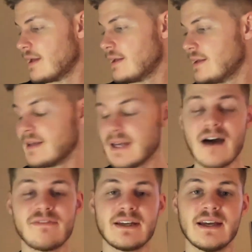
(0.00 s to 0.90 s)

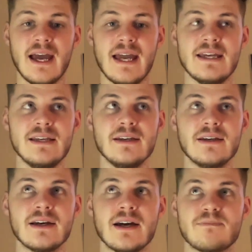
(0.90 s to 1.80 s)
Having a
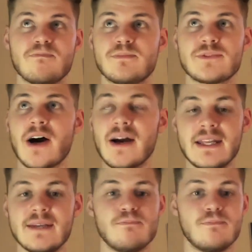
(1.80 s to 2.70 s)

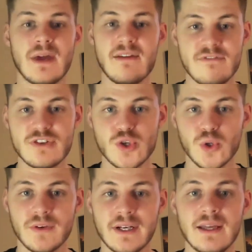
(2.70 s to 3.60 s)
tidy
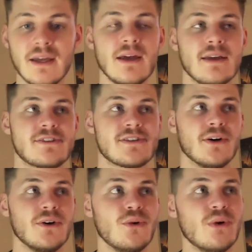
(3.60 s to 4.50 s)
inventory,
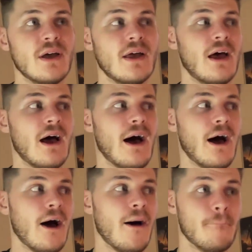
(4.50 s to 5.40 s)
so
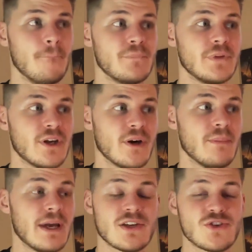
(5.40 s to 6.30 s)

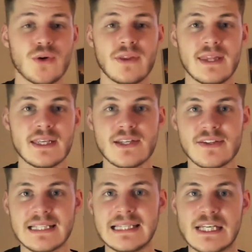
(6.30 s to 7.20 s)
making sure that there's
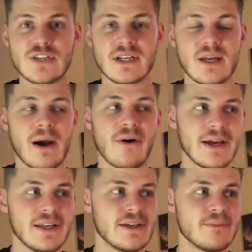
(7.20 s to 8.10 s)
nothing lingering about
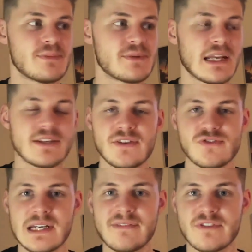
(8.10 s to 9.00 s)
in your seller
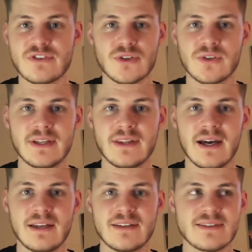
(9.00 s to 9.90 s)
central inventory
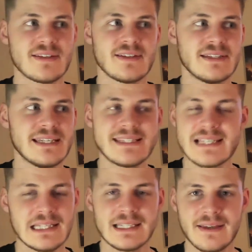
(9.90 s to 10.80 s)
that doesn't need to
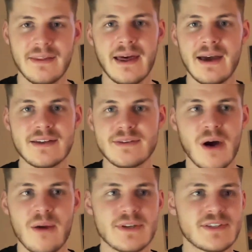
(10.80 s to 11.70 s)
linger there. It
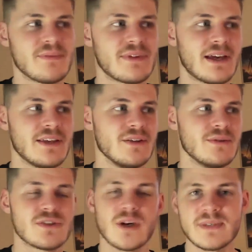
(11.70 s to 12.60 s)
might be something that you
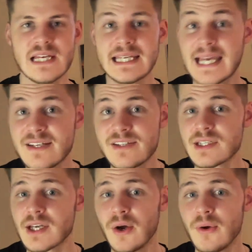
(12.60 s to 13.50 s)
stopped selling ages ago,